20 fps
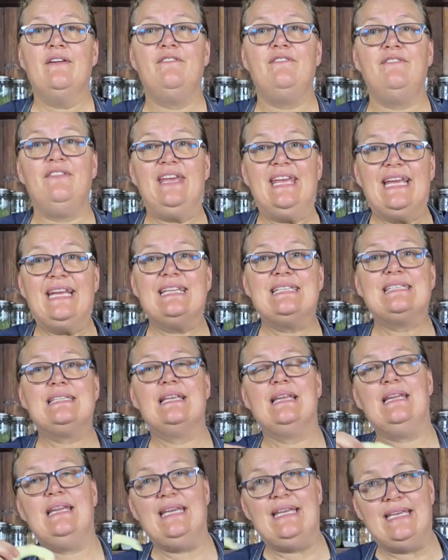
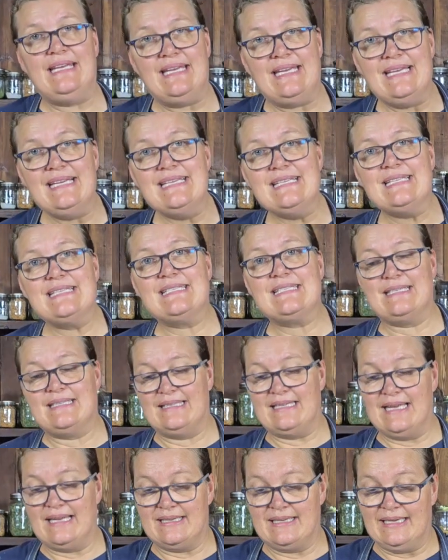feeds the yeast
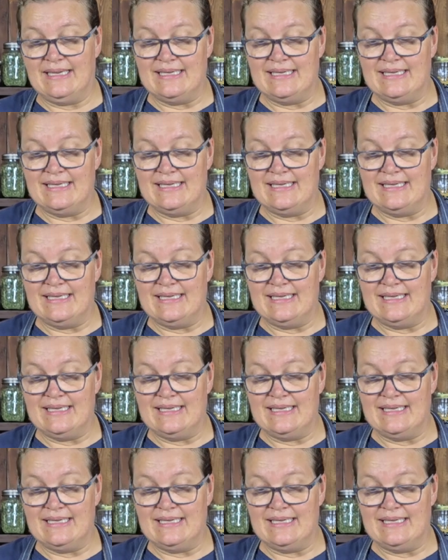that